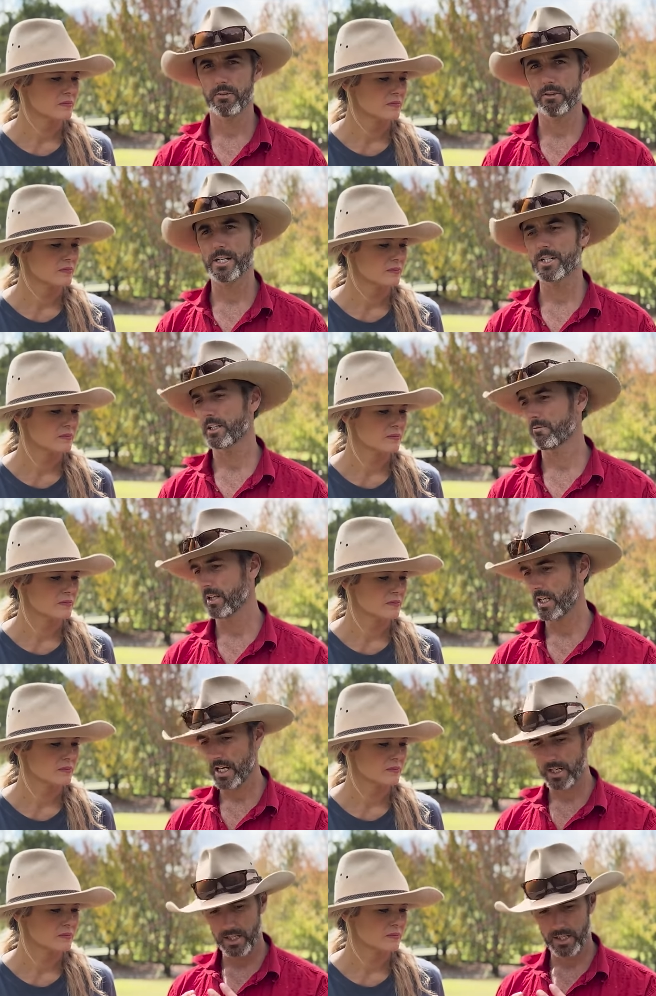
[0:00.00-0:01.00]
Speaker 1: retching
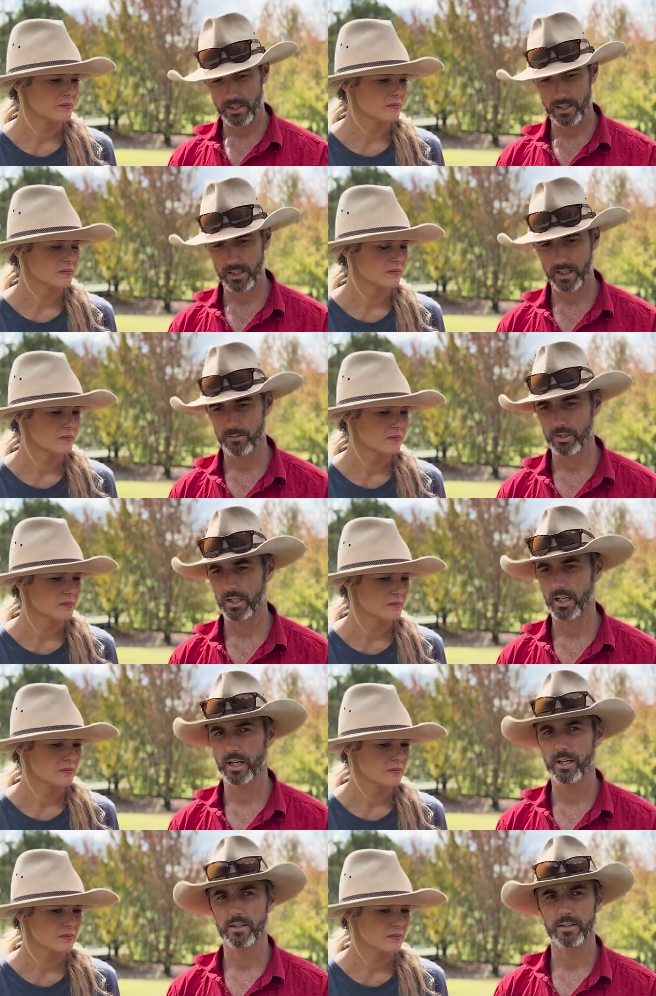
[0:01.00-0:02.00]
without anything coming
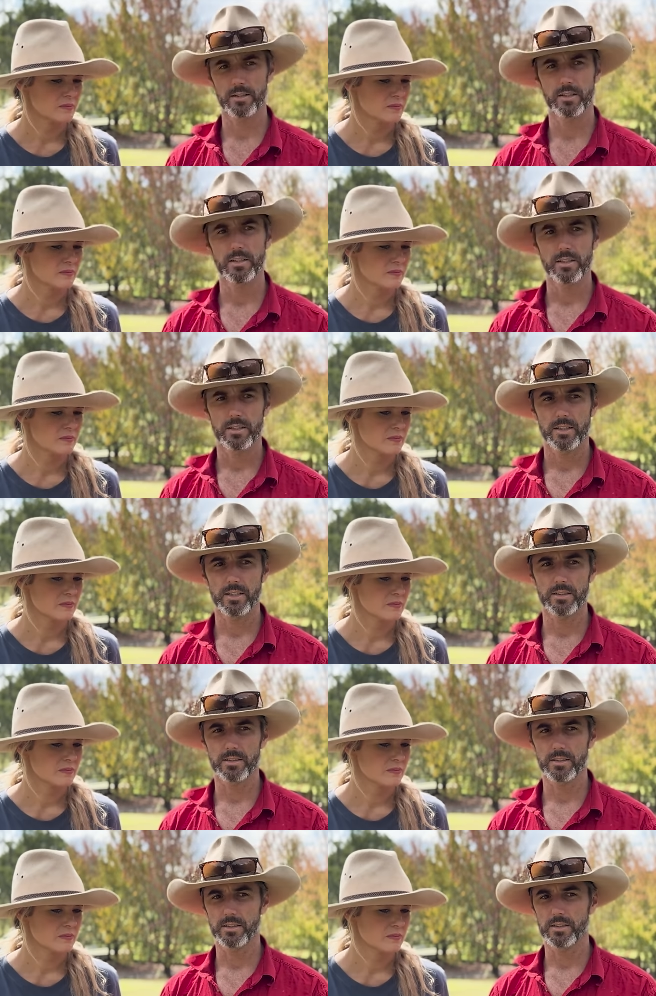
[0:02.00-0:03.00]
out is,
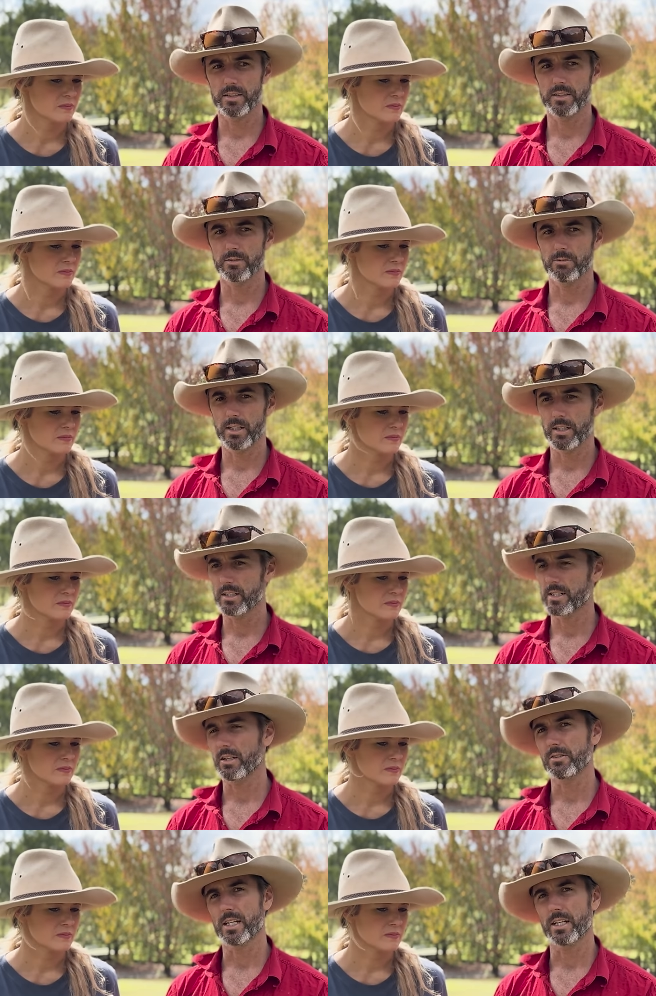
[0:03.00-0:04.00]
a, is one of the
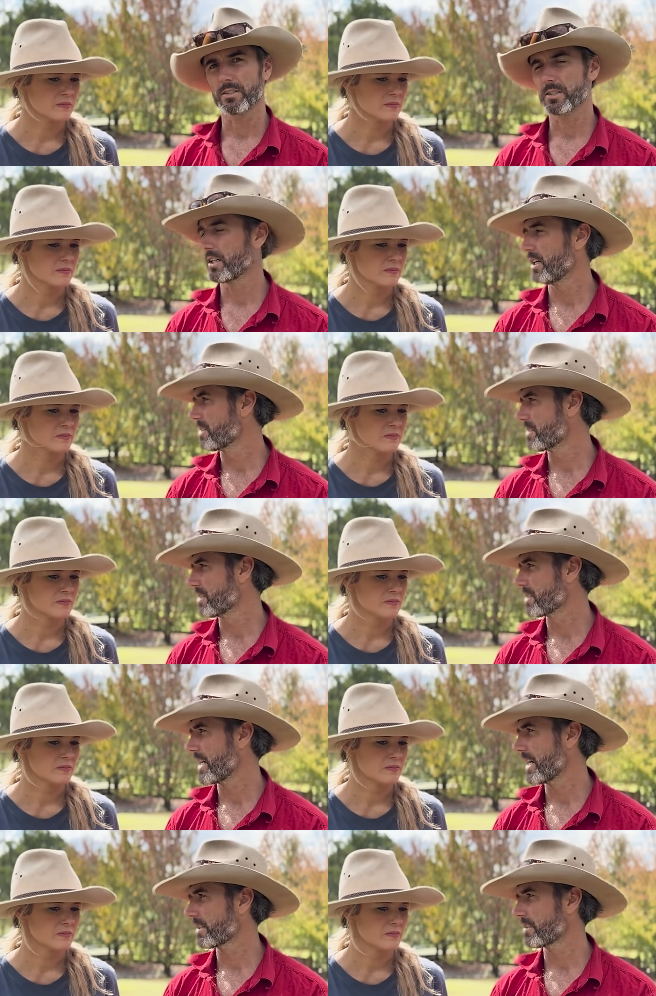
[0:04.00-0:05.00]
telltale signs and
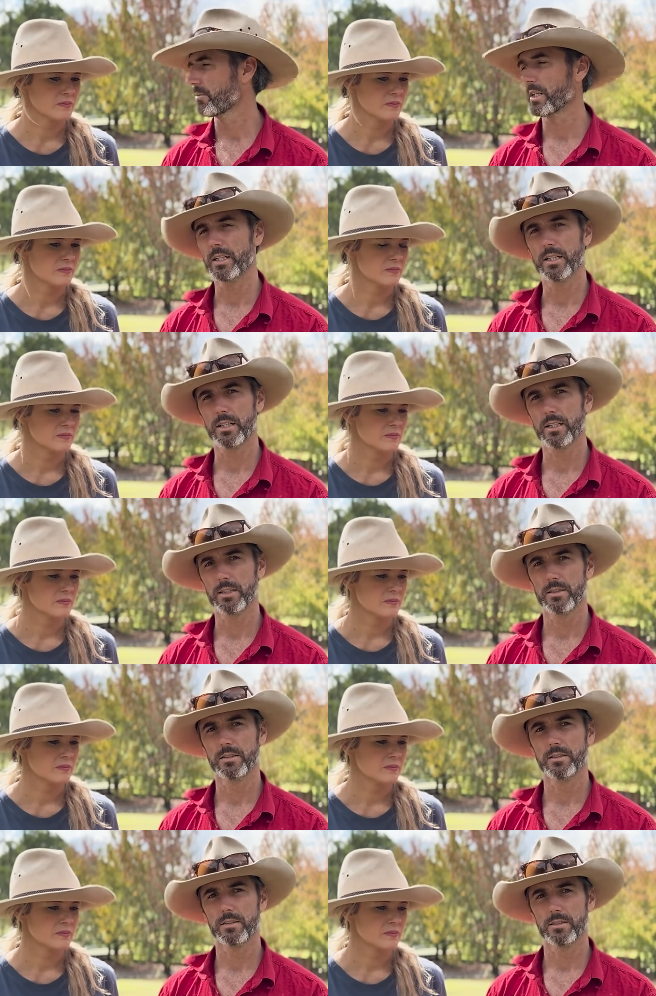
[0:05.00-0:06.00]
to act immediately.
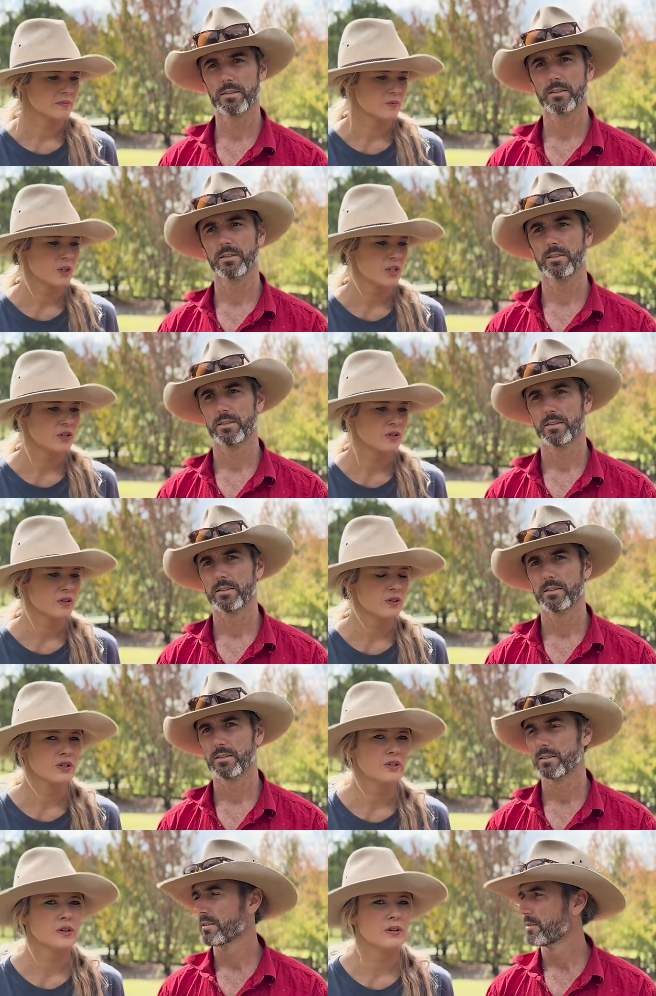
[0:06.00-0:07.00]
Speaker 2: Mm. We should
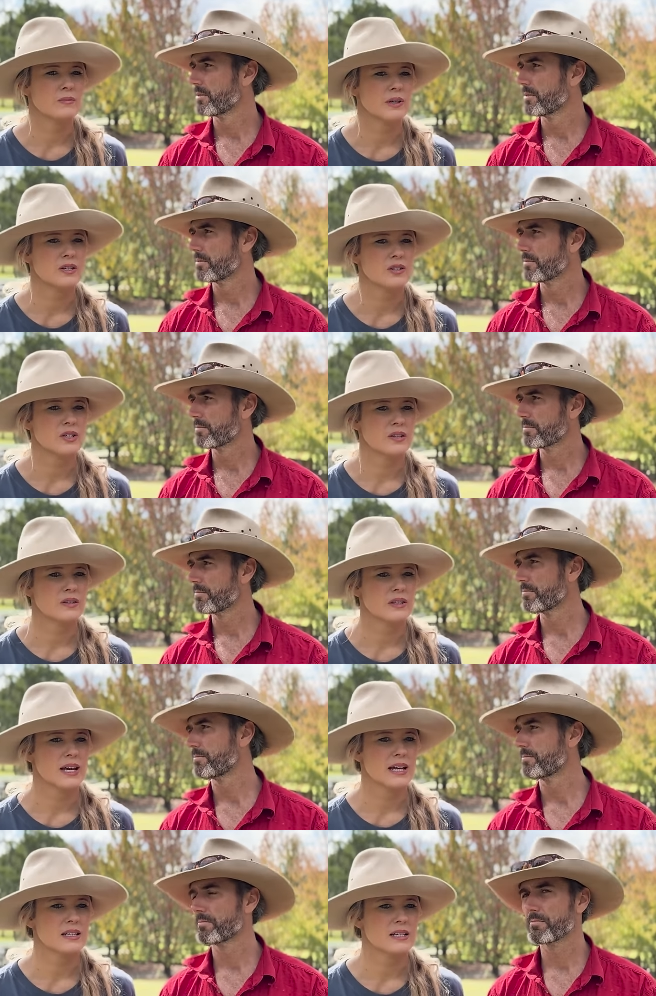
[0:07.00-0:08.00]
also mention
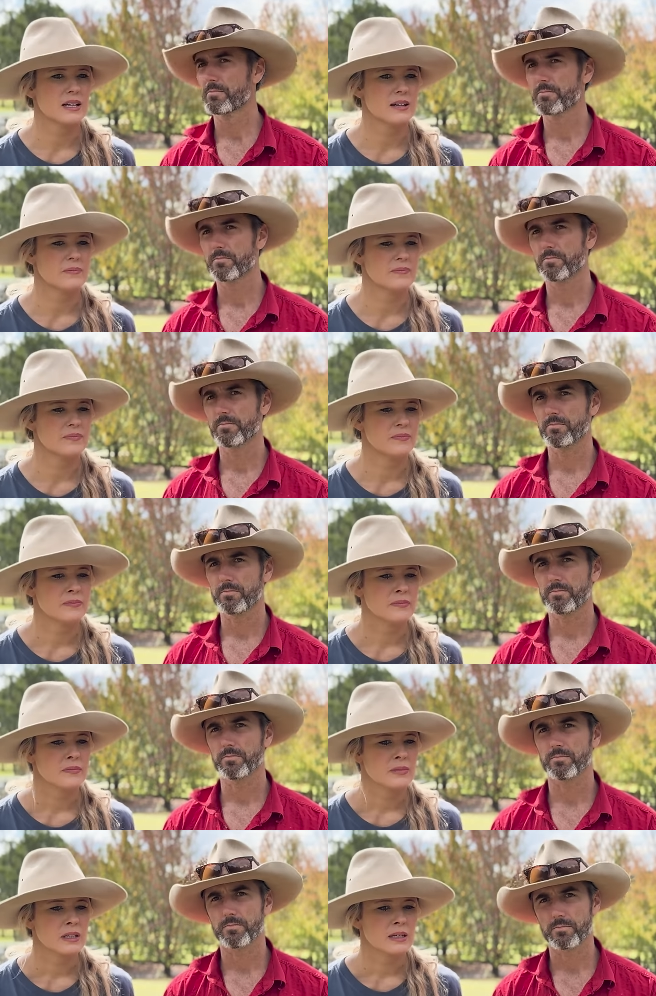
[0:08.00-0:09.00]
that um,
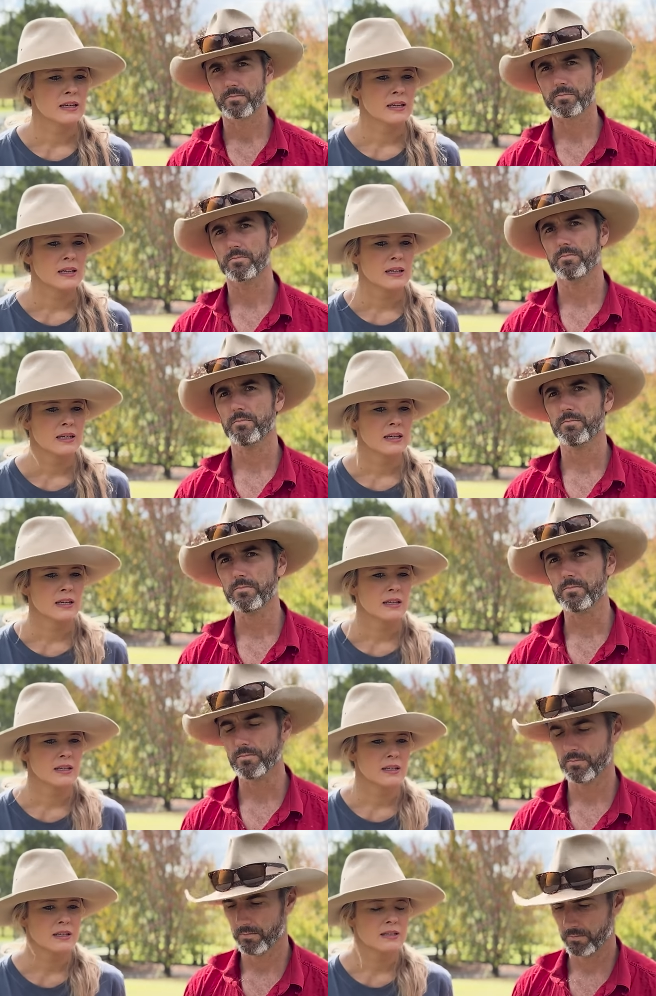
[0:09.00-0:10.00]

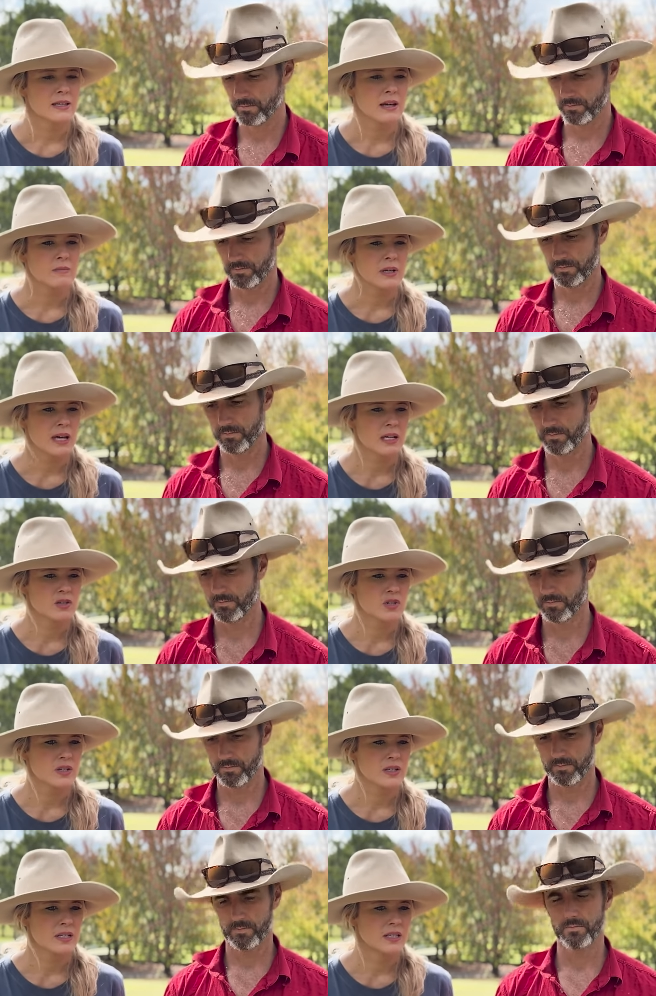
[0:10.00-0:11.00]
in some
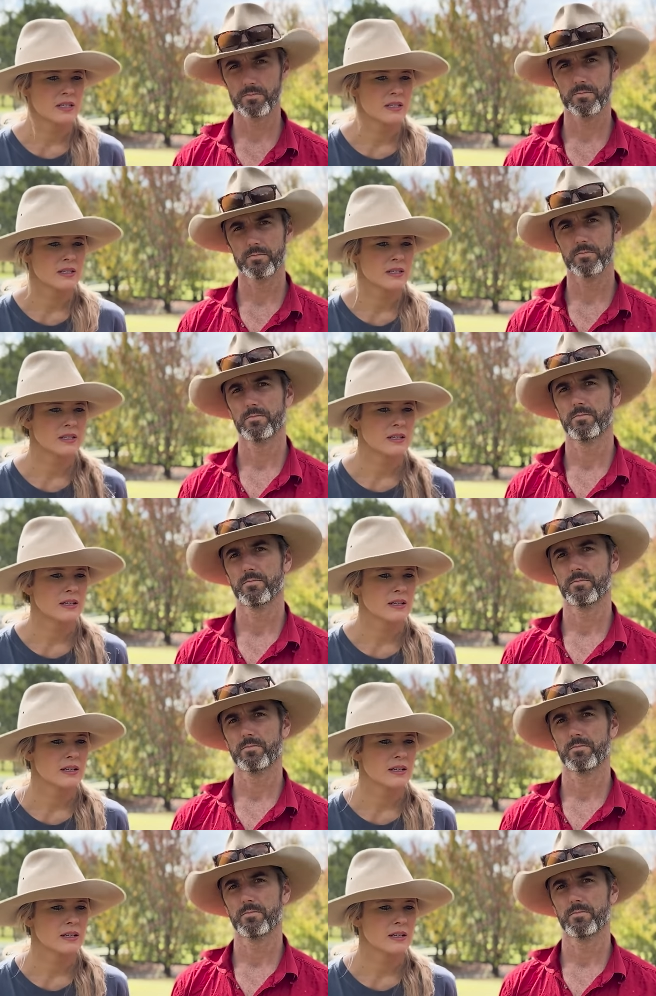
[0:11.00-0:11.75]
countries,